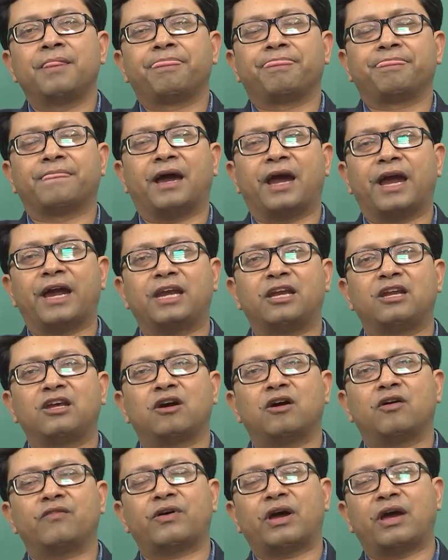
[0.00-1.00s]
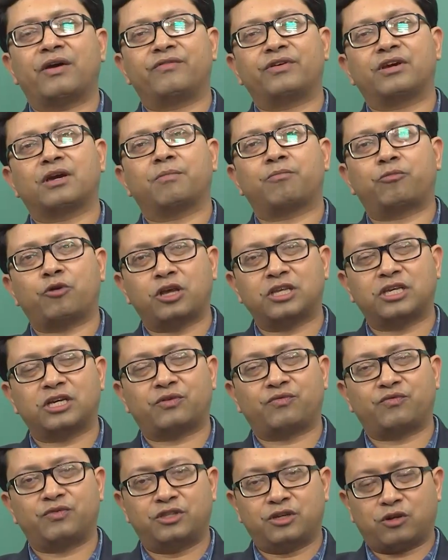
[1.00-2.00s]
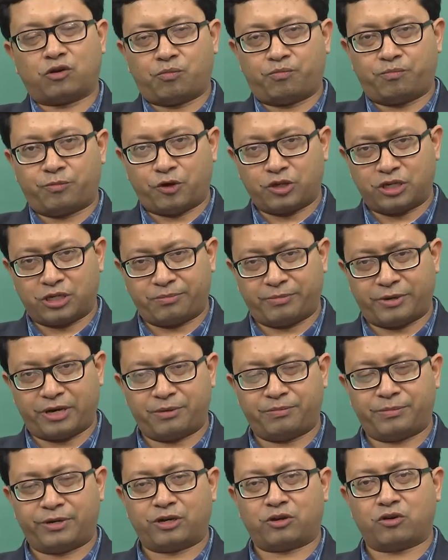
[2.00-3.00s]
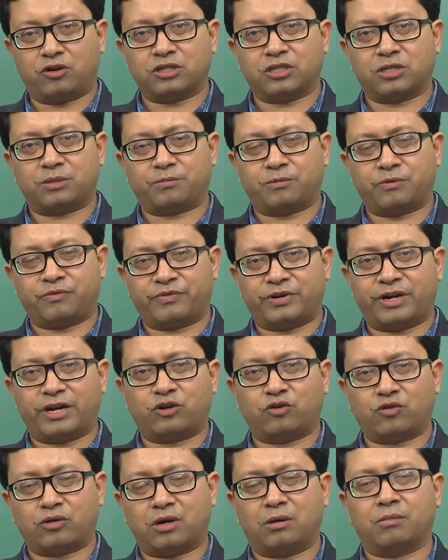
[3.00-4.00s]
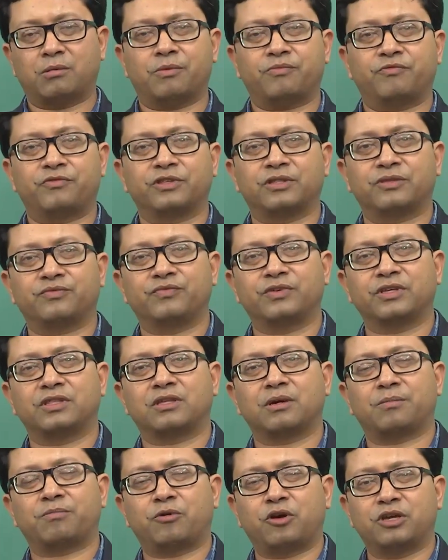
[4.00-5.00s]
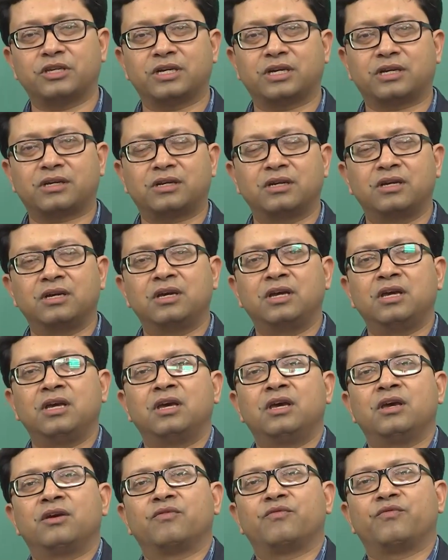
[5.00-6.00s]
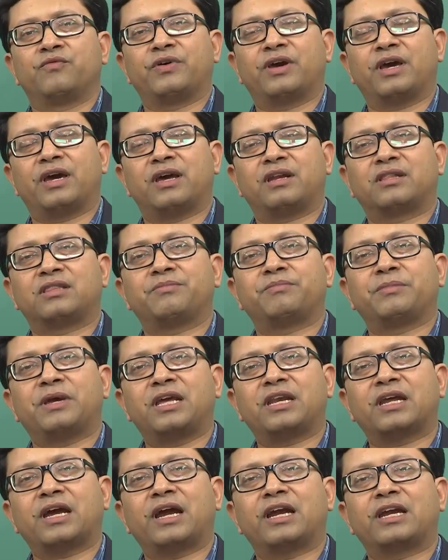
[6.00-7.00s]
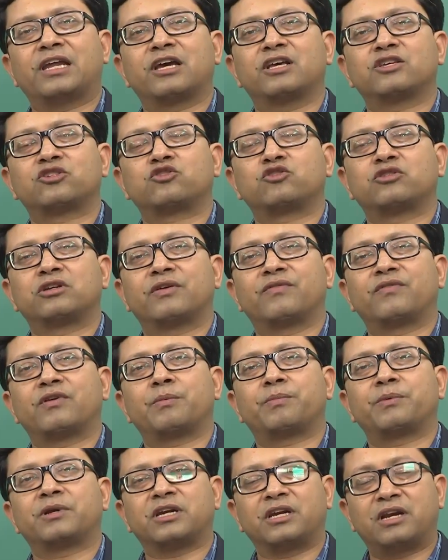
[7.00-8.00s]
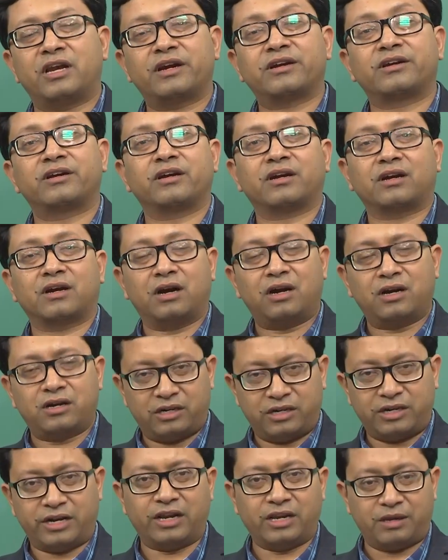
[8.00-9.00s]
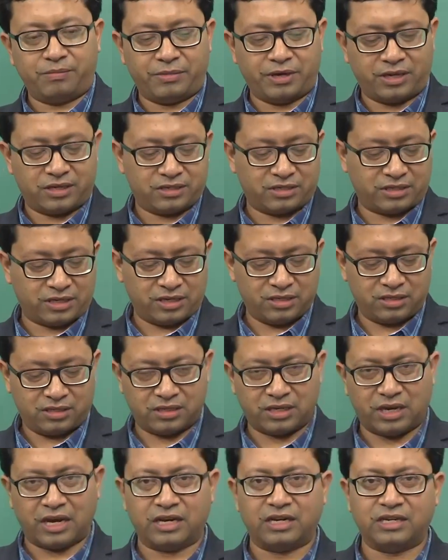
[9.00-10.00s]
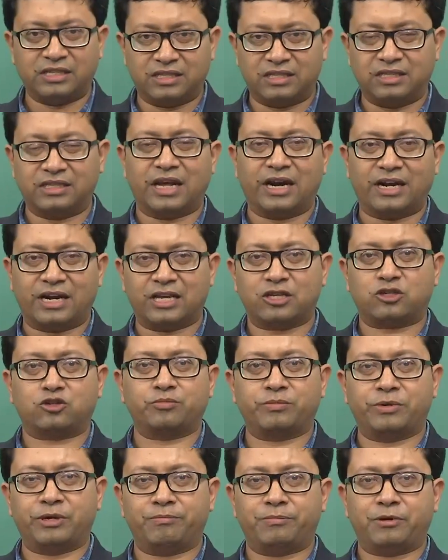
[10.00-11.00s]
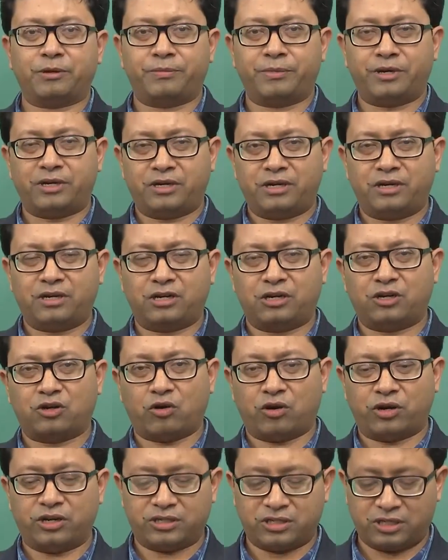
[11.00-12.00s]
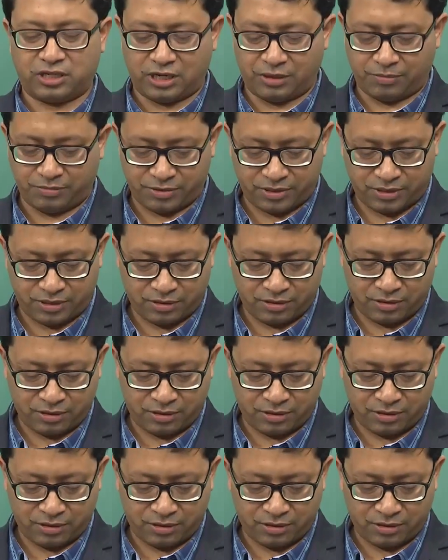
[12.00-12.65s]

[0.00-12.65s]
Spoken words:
idea of having a project with the project management concept of trying to come up with a project where the main idea is to develop an electric car really makes sense, and that has to be implemented in all its schemes.